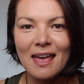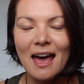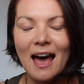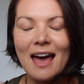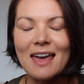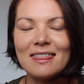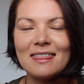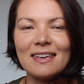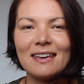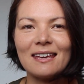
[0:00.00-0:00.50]

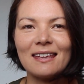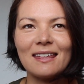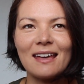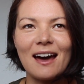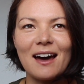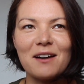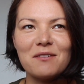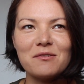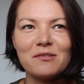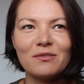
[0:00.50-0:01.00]
I think
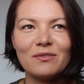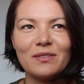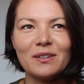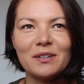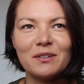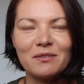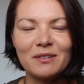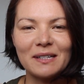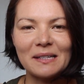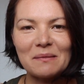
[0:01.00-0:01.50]
I will
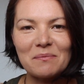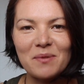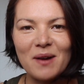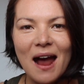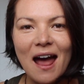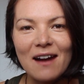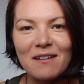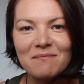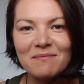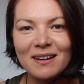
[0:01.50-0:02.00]
feel really
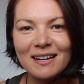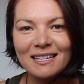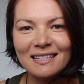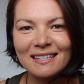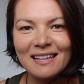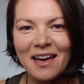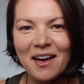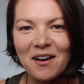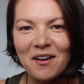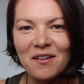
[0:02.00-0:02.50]
proud of
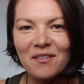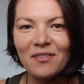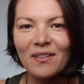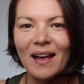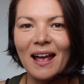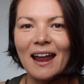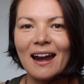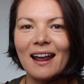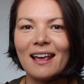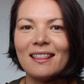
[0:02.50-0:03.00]
myself.
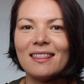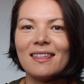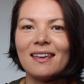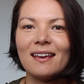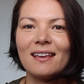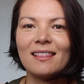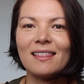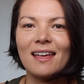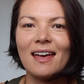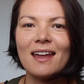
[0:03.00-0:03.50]
And I
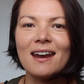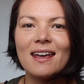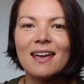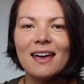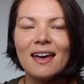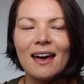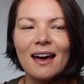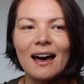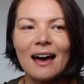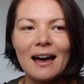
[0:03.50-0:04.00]
think that,
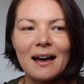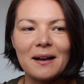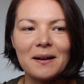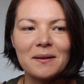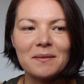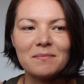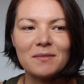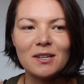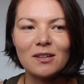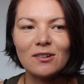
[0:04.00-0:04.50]

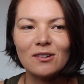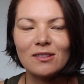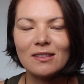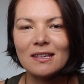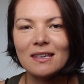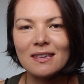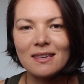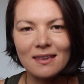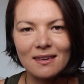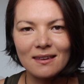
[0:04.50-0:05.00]
the
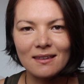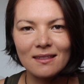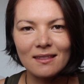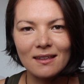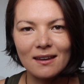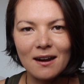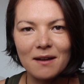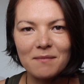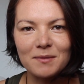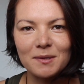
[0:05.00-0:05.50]
year
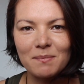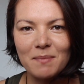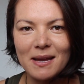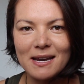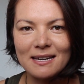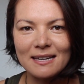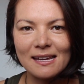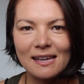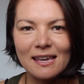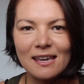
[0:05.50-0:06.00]
that I'm
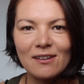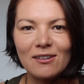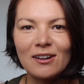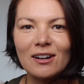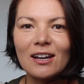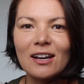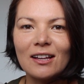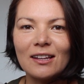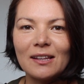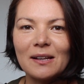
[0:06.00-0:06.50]
spending here
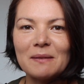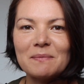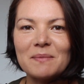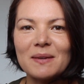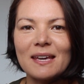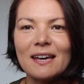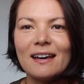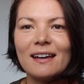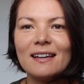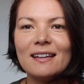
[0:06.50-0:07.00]
in
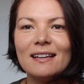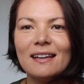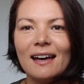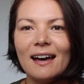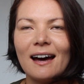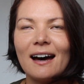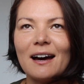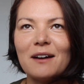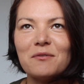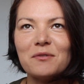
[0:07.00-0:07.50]
Colombia,
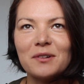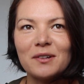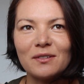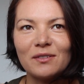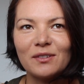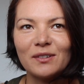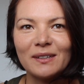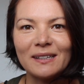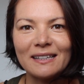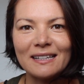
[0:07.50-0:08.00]
I would
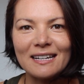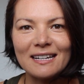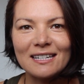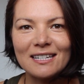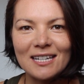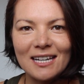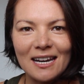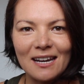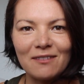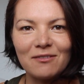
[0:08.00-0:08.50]
have really
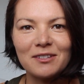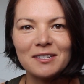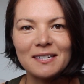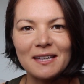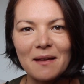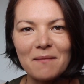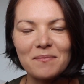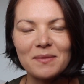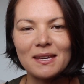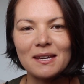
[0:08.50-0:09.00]
achieved
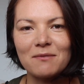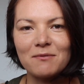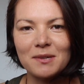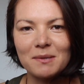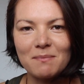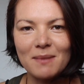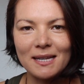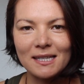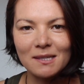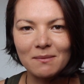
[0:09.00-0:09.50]
something
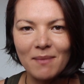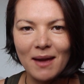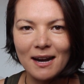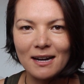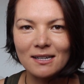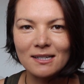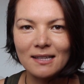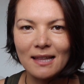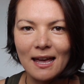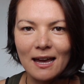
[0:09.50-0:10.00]
with my
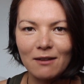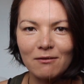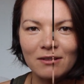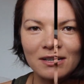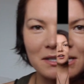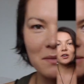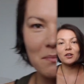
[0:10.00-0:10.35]
Spanish language.